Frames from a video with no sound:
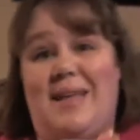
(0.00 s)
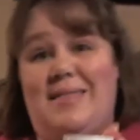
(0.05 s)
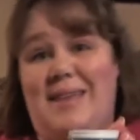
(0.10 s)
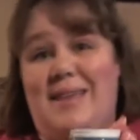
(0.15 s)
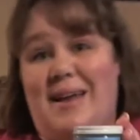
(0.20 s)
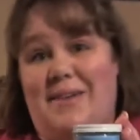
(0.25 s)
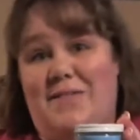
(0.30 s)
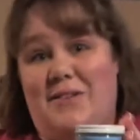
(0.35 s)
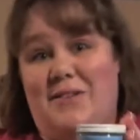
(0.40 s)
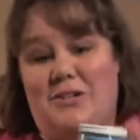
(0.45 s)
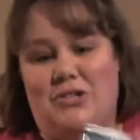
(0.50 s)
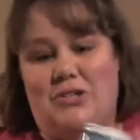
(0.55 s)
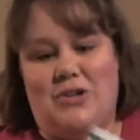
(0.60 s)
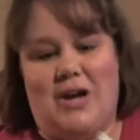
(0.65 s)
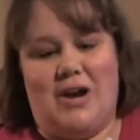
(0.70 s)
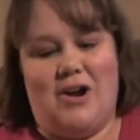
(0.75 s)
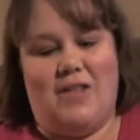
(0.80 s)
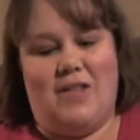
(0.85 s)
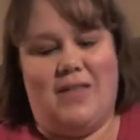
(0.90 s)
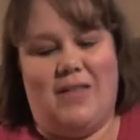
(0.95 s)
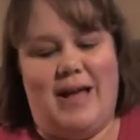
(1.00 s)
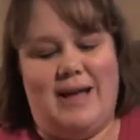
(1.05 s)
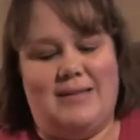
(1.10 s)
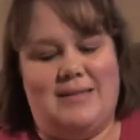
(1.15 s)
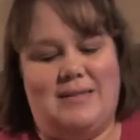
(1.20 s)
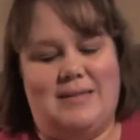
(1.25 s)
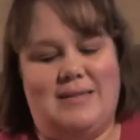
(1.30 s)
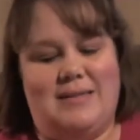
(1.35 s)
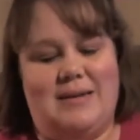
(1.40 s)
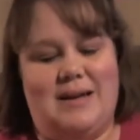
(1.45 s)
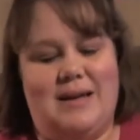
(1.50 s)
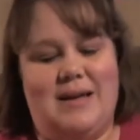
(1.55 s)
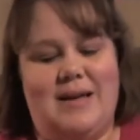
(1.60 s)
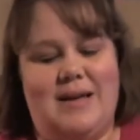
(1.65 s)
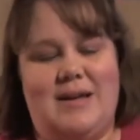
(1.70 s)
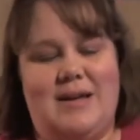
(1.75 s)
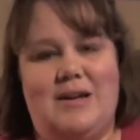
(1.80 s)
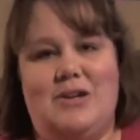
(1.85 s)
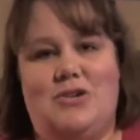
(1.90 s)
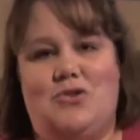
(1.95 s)
anniversary on our last
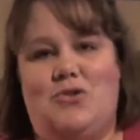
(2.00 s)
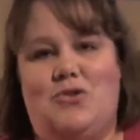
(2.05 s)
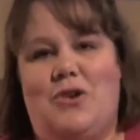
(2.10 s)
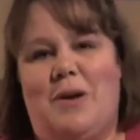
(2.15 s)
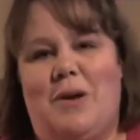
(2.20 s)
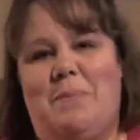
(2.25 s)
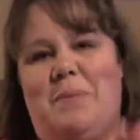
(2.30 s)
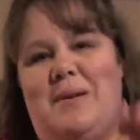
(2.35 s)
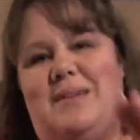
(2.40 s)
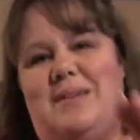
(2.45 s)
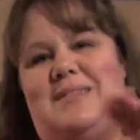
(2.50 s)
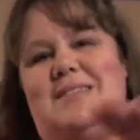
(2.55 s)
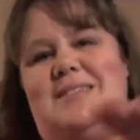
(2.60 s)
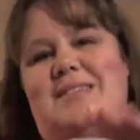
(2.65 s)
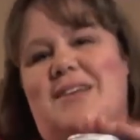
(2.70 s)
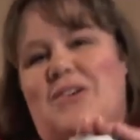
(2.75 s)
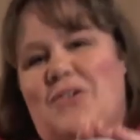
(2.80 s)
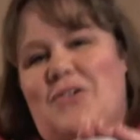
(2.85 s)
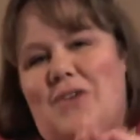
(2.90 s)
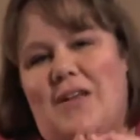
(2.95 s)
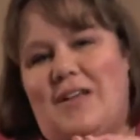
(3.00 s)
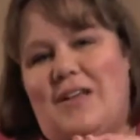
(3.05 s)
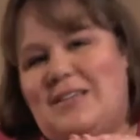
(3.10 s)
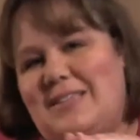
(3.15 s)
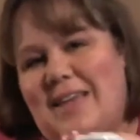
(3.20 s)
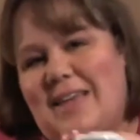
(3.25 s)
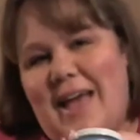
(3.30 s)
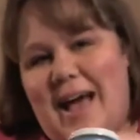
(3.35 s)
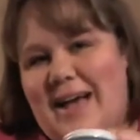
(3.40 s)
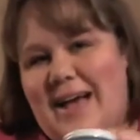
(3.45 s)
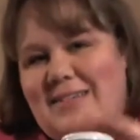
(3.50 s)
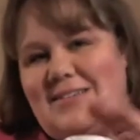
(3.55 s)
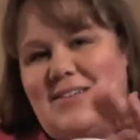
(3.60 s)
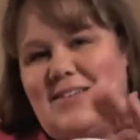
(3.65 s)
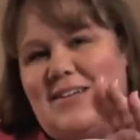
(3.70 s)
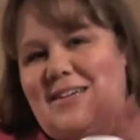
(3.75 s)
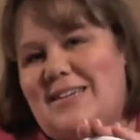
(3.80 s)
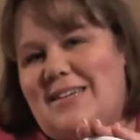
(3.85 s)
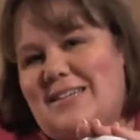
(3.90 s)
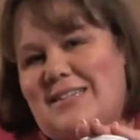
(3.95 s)
trip in Cinderella's
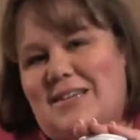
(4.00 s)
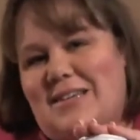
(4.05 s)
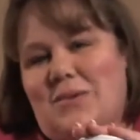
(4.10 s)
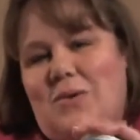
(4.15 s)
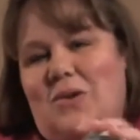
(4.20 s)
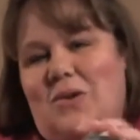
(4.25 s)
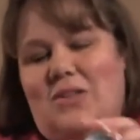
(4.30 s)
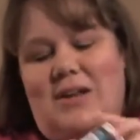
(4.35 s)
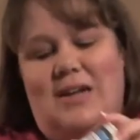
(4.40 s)
castle at Disney World,